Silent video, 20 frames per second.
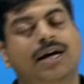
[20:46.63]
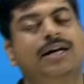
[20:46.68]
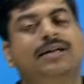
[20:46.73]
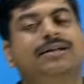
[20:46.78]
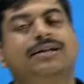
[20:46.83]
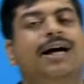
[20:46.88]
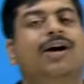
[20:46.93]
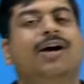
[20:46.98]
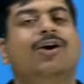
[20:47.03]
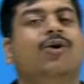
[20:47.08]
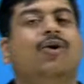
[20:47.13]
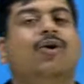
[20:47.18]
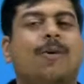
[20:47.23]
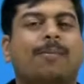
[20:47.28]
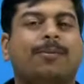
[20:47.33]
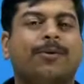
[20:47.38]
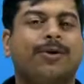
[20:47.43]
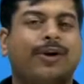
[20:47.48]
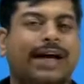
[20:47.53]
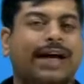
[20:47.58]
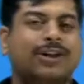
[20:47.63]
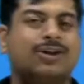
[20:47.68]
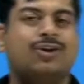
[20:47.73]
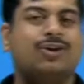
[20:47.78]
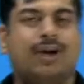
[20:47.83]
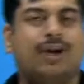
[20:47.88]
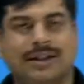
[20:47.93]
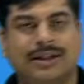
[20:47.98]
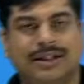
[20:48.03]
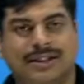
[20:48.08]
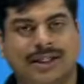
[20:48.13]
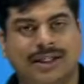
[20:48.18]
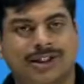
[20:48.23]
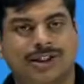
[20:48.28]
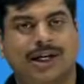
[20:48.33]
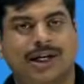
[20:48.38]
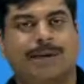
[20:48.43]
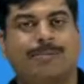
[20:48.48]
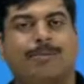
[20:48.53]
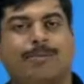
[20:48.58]
So I hope you enjoyed this
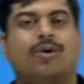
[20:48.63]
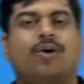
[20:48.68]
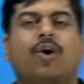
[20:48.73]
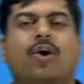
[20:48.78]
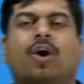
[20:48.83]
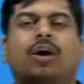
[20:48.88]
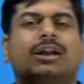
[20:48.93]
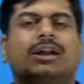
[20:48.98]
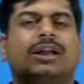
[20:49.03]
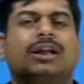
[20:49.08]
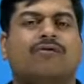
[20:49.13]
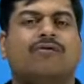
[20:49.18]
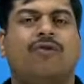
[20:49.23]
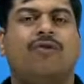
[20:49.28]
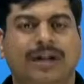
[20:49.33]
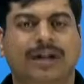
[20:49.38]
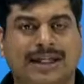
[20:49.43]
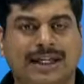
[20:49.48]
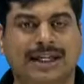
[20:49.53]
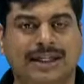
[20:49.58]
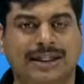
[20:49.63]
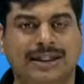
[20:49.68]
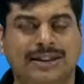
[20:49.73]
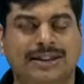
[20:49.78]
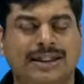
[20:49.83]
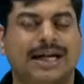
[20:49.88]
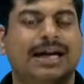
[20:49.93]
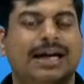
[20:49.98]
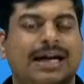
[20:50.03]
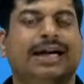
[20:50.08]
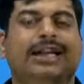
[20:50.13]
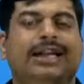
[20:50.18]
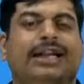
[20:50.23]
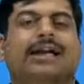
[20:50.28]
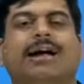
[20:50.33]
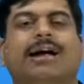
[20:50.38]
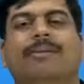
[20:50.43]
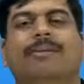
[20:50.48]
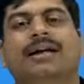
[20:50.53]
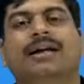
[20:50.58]
lecture about all the quadrilaterals. In the
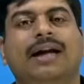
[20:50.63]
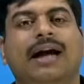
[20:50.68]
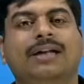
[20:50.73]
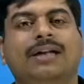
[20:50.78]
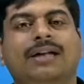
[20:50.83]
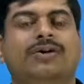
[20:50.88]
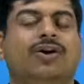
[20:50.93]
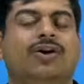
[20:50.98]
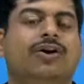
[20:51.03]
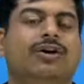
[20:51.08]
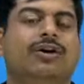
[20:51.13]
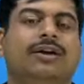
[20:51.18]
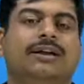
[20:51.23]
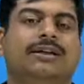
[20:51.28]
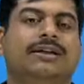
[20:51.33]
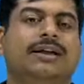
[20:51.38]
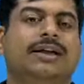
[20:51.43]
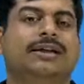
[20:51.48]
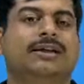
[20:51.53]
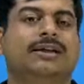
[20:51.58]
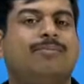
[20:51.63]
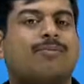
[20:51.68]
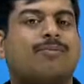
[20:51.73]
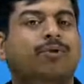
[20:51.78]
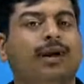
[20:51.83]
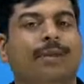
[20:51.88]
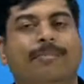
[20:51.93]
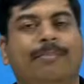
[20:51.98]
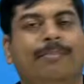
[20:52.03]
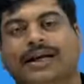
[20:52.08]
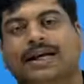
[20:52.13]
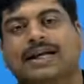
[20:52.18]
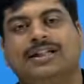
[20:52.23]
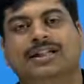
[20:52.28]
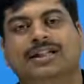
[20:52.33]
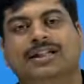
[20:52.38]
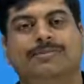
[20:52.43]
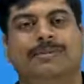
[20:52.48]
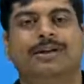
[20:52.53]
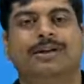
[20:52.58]
coming class, we're going to discuss some more
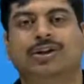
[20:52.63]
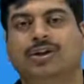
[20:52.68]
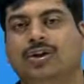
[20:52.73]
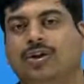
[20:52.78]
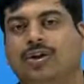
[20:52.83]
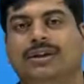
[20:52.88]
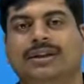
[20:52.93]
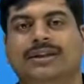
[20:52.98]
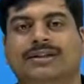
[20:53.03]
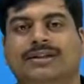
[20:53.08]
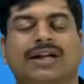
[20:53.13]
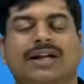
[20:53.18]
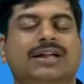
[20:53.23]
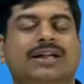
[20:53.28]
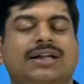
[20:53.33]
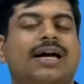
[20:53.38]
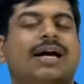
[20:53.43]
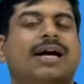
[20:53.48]
applications based on all this, right?